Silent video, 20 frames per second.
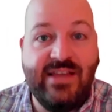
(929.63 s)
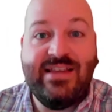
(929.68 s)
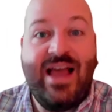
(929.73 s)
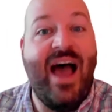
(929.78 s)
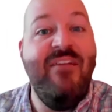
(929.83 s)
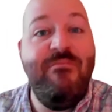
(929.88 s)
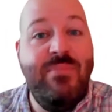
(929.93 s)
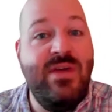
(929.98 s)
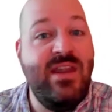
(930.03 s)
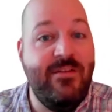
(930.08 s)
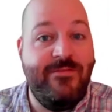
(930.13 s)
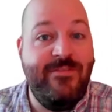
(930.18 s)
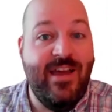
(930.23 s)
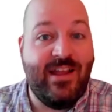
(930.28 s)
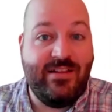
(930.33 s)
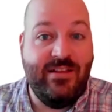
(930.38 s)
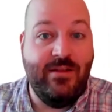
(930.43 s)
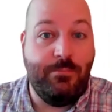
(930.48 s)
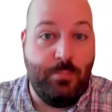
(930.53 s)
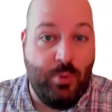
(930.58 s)
I've been
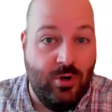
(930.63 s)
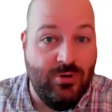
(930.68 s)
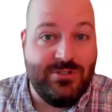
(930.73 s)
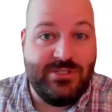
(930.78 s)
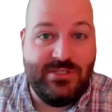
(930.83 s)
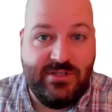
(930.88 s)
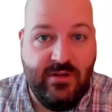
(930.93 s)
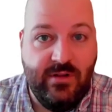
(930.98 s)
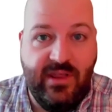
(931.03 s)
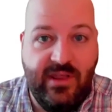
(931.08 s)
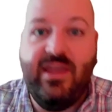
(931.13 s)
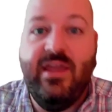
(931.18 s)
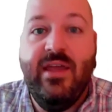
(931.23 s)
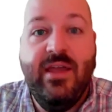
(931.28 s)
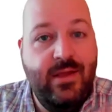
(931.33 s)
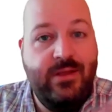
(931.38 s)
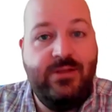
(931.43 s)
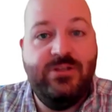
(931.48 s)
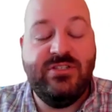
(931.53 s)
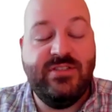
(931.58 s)
affected personally,
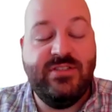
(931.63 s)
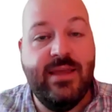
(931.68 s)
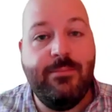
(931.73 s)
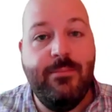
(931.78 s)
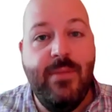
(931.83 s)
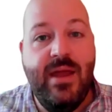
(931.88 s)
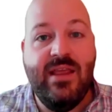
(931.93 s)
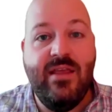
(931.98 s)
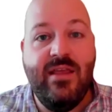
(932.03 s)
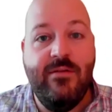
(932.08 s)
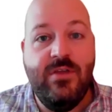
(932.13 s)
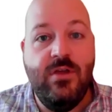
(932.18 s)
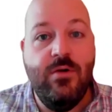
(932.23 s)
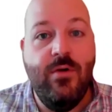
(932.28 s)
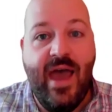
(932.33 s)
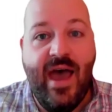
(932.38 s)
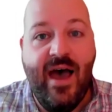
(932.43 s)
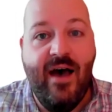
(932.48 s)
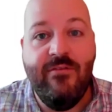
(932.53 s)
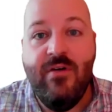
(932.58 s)
just like many of you
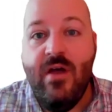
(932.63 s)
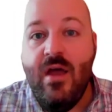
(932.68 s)
have,